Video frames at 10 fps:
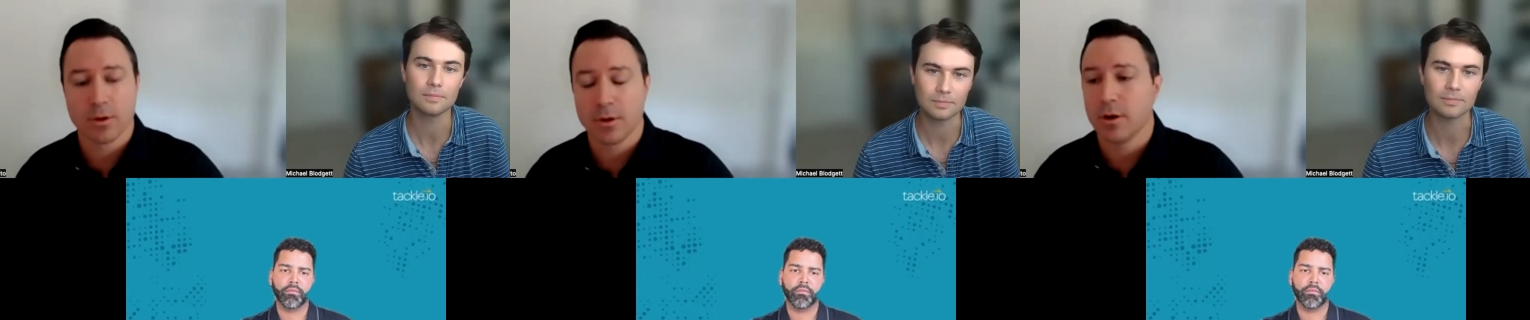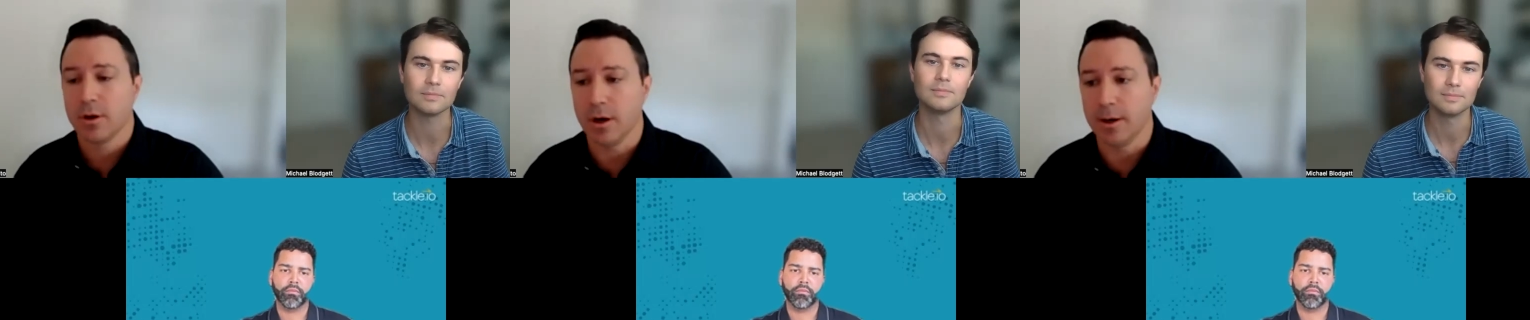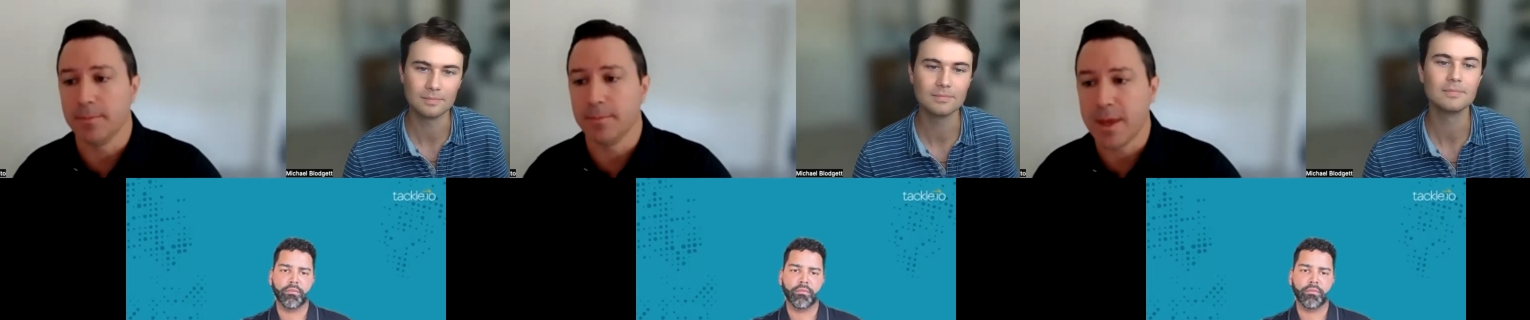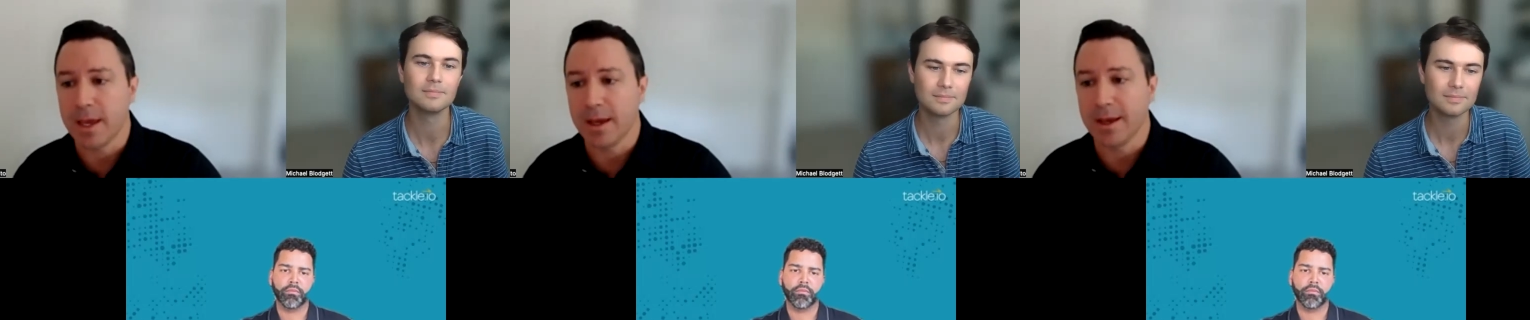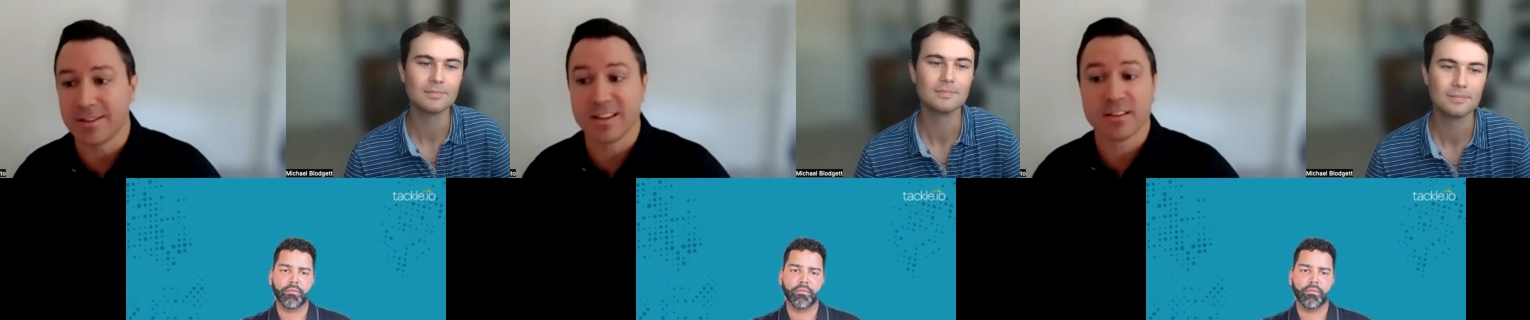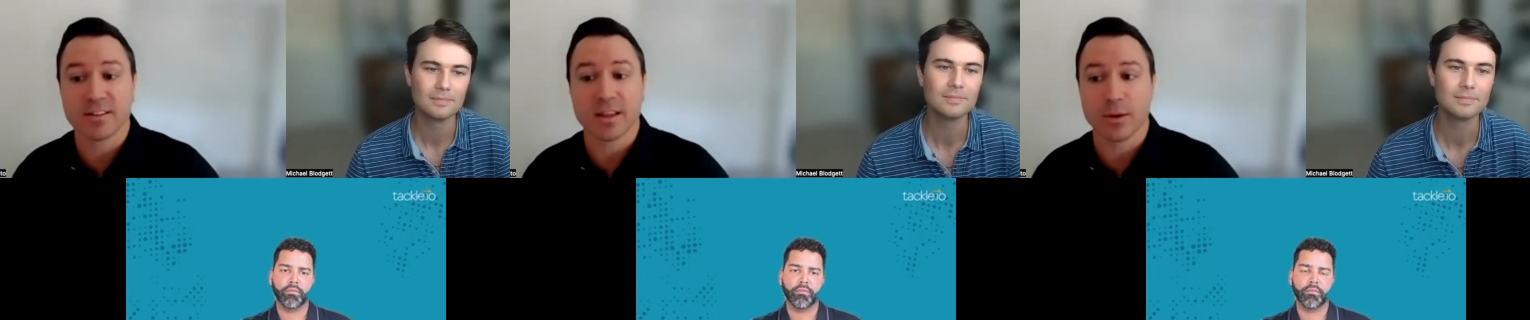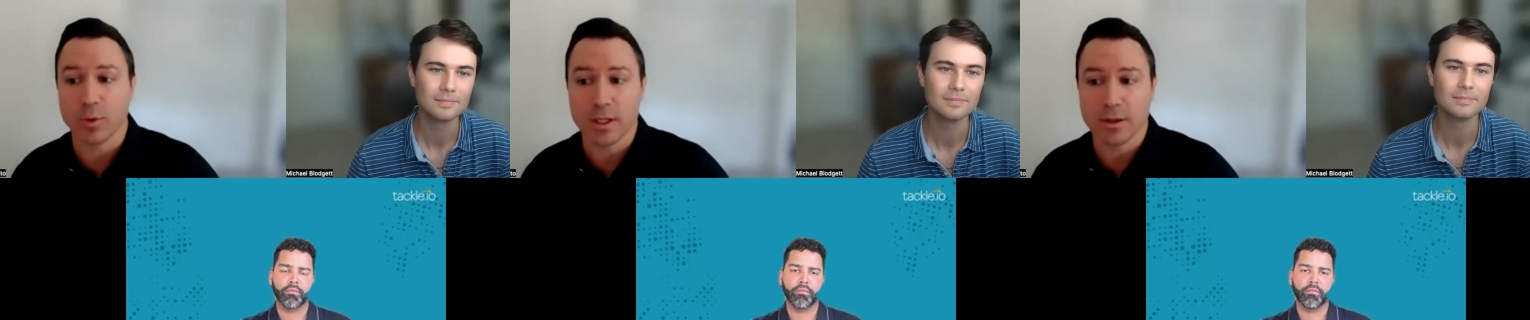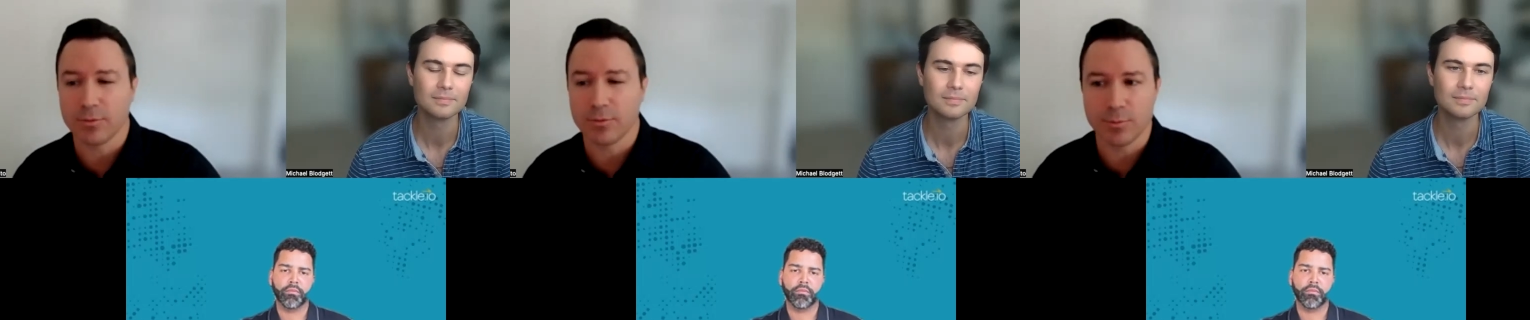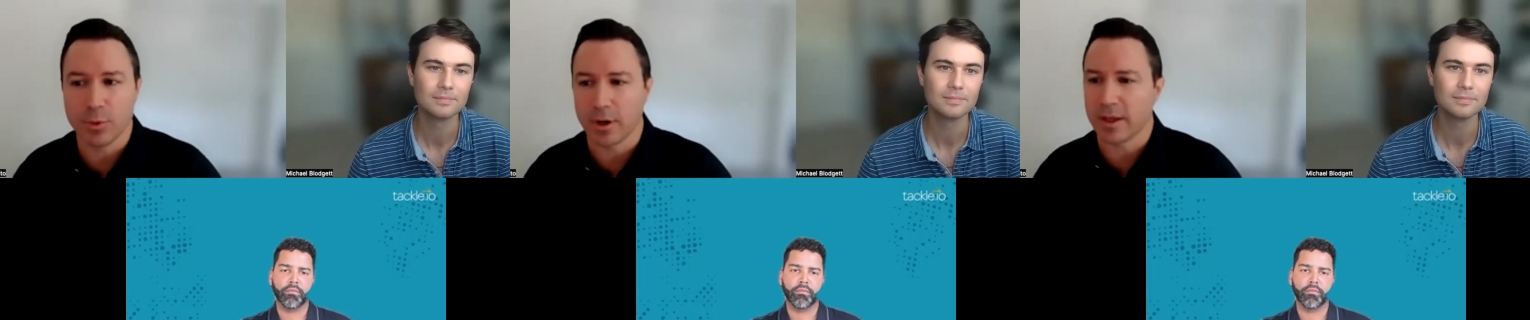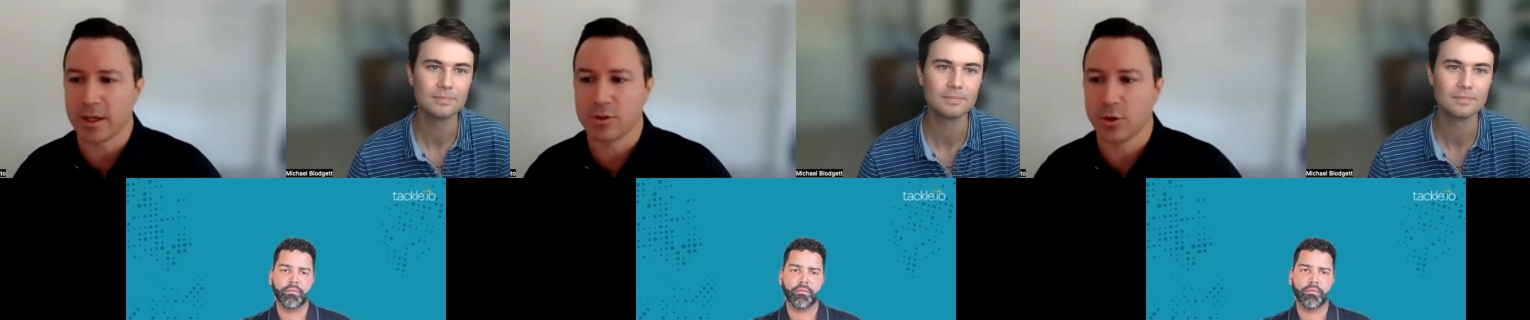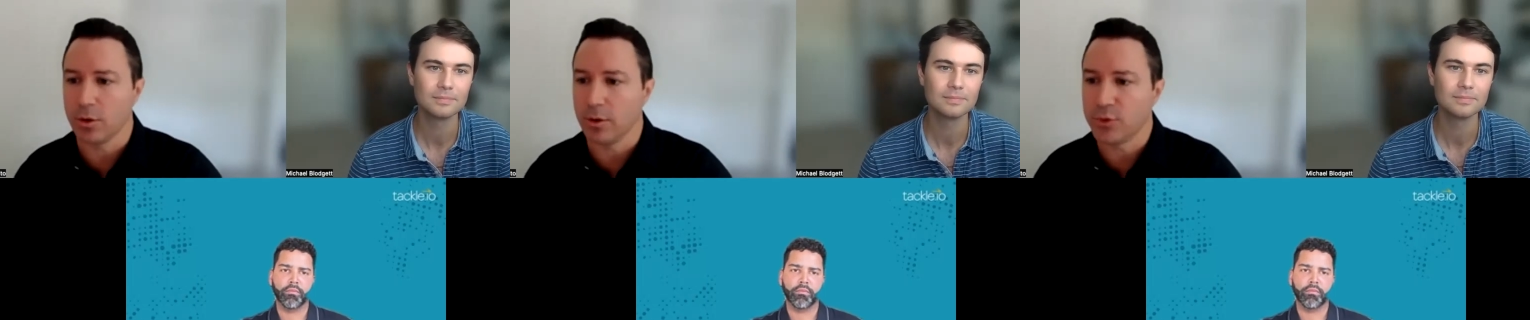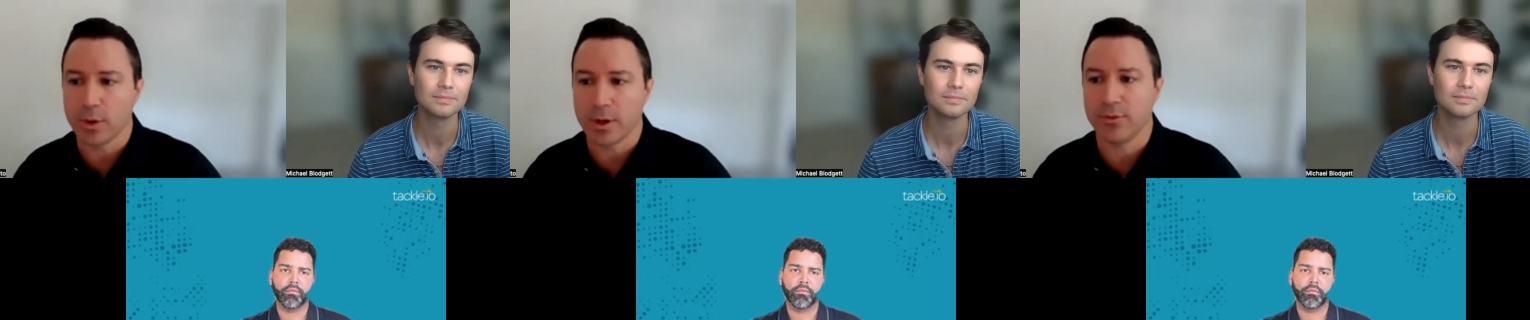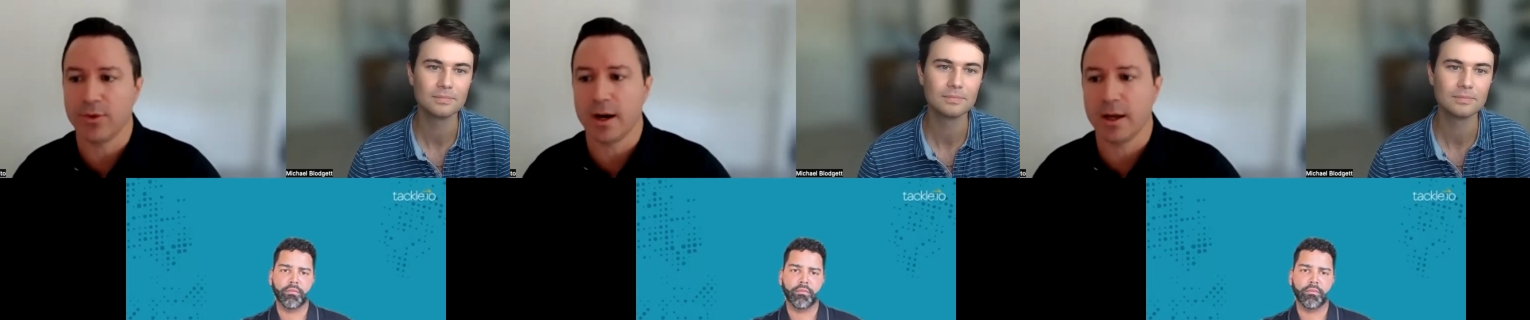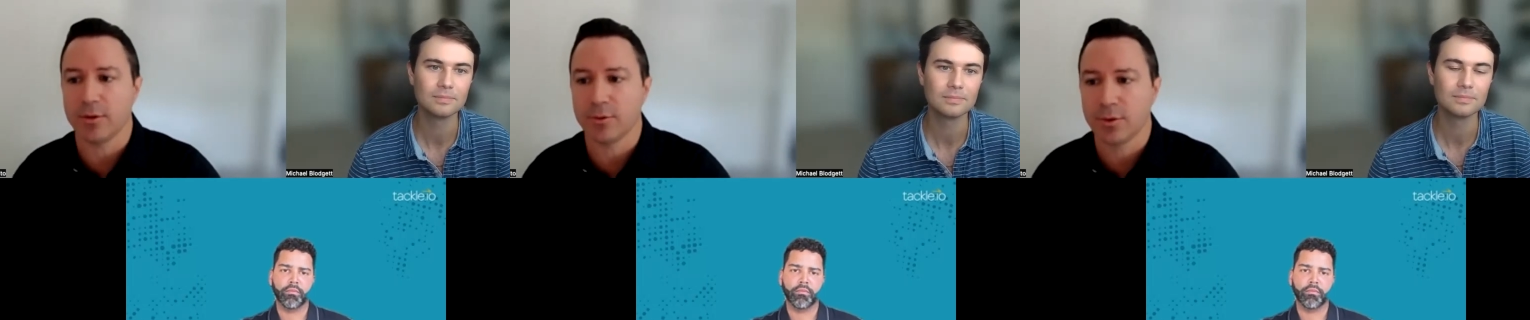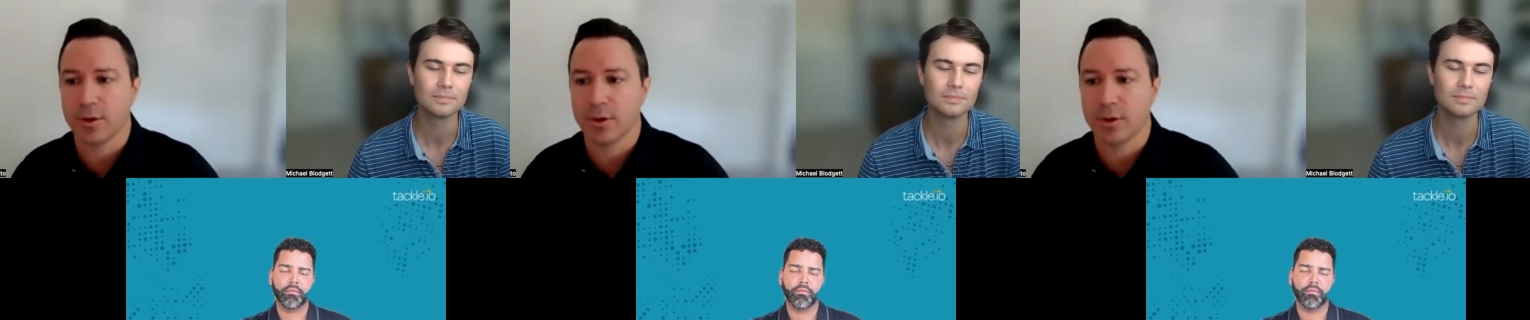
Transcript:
Speaker 1: Mm-hmm. Um, and, and, since then, we we put I think a total of 25